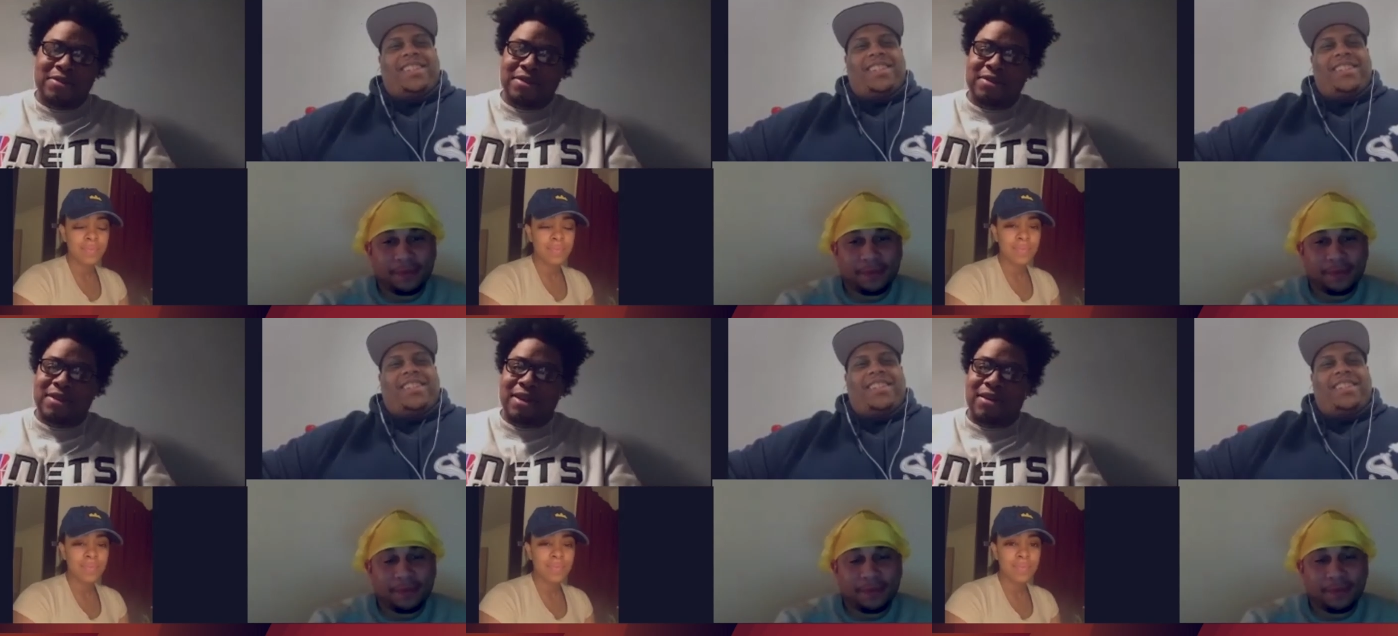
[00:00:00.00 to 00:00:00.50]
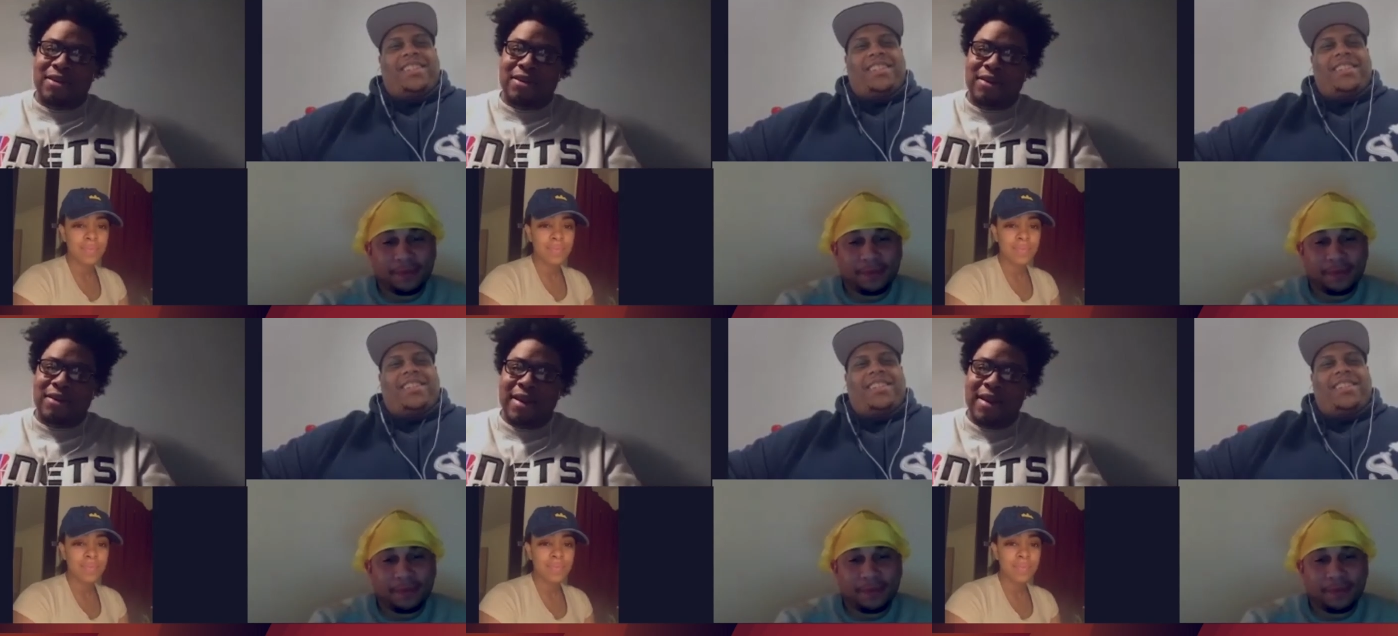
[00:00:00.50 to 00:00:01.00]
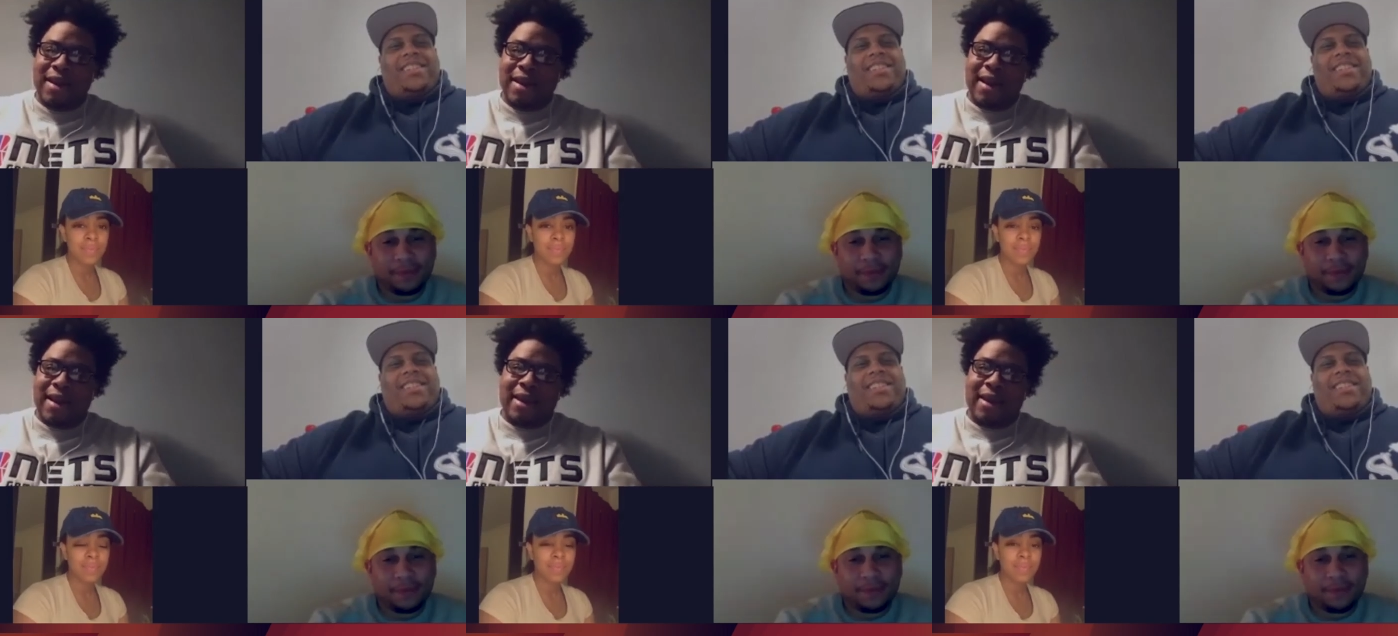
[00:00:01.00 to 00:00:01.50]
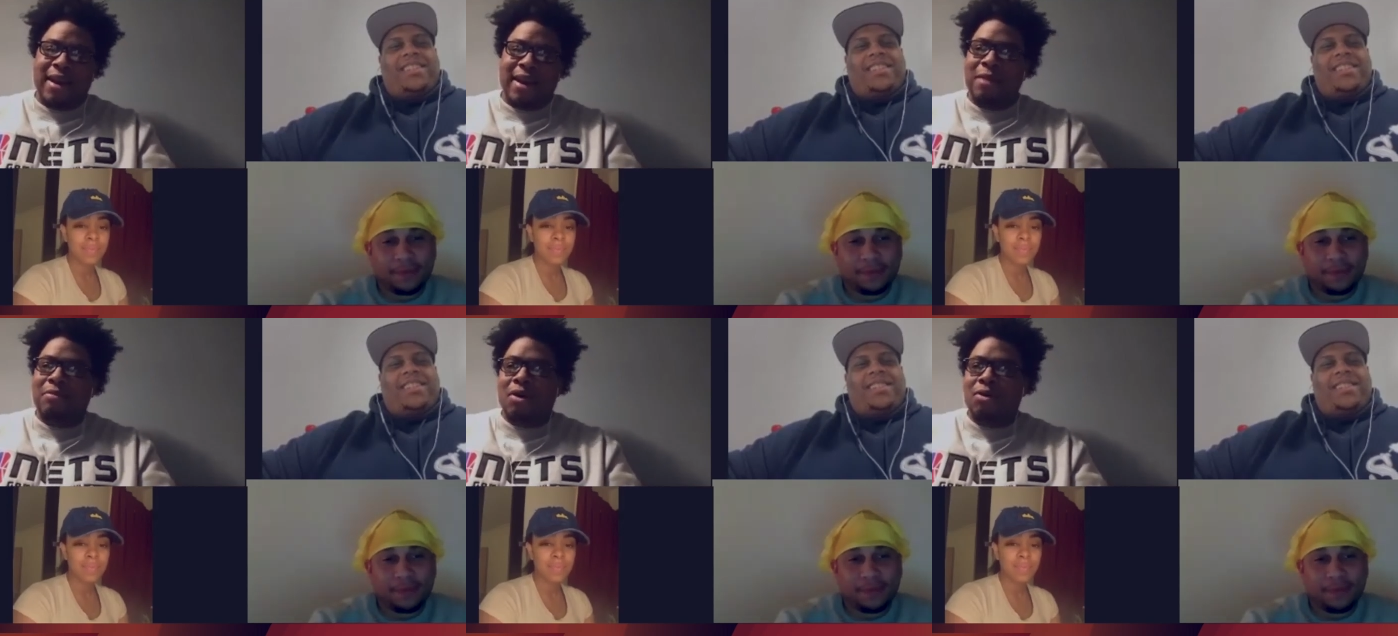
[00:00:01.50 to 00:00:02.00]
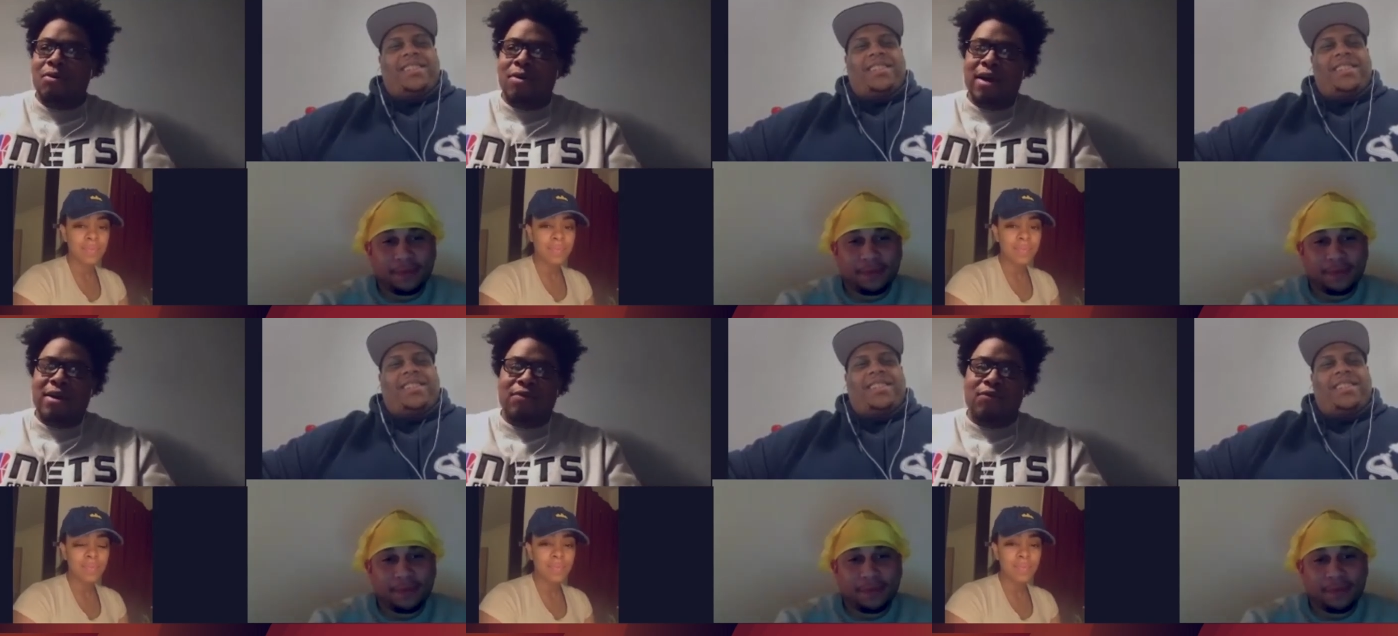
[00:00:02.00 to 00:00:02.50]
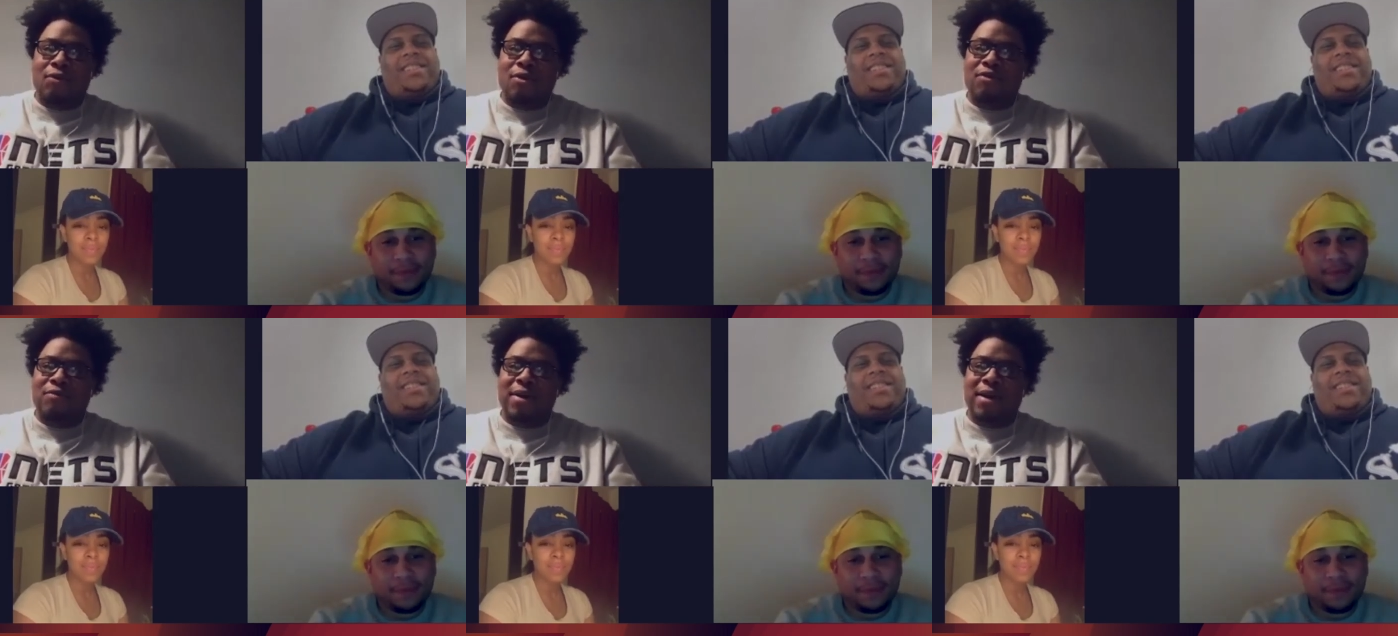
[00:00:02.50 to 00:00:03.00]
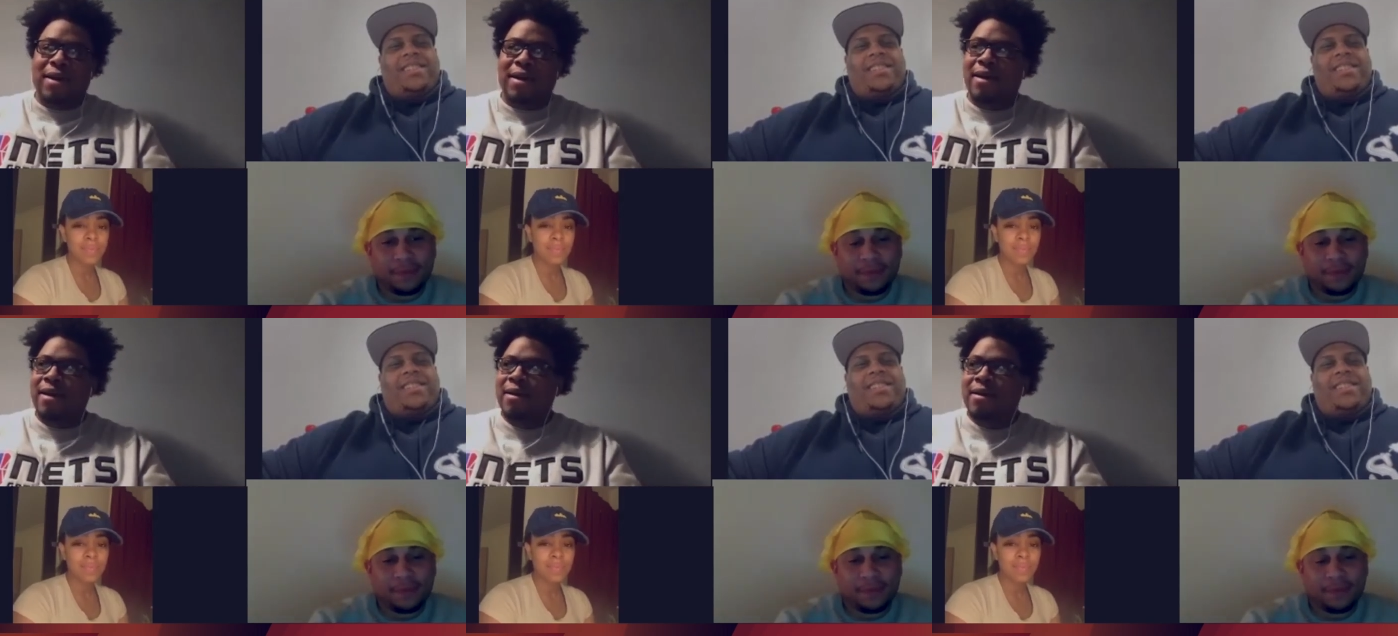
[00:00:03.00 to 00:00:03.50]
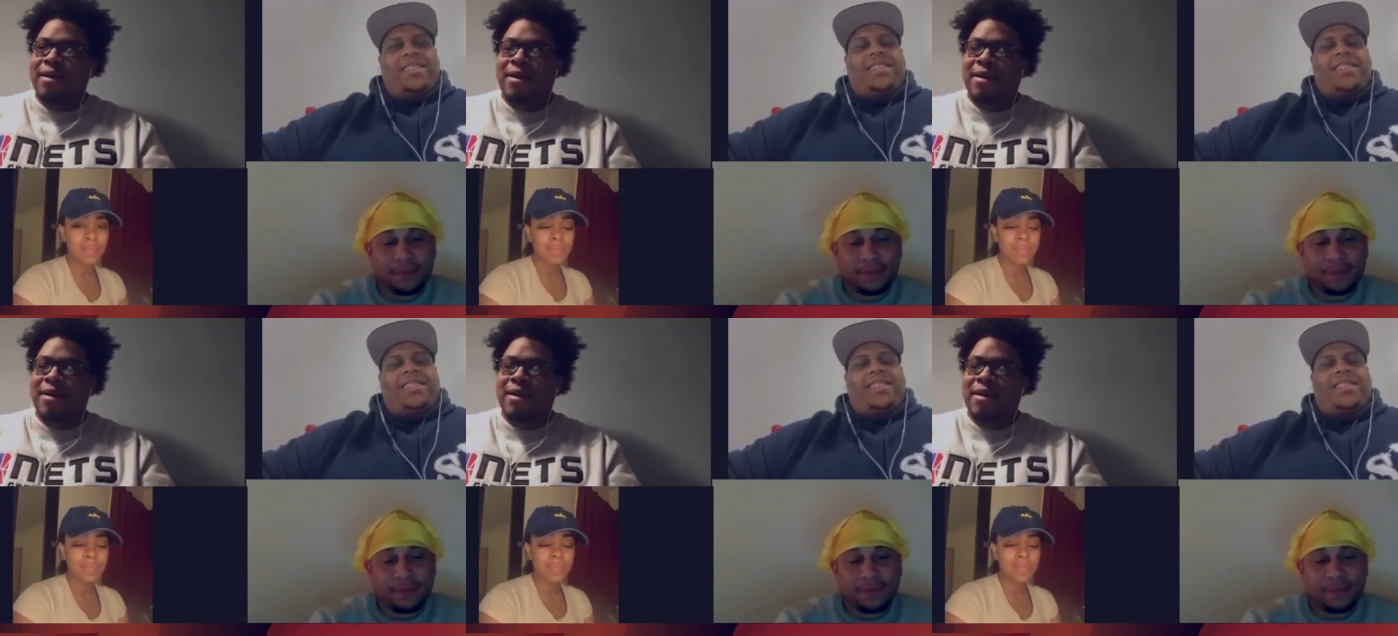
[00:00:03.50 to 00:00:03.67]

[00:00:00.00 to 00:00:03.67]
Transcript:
Speaker 1: the third. And uh, they broke away in the fourth, but uh,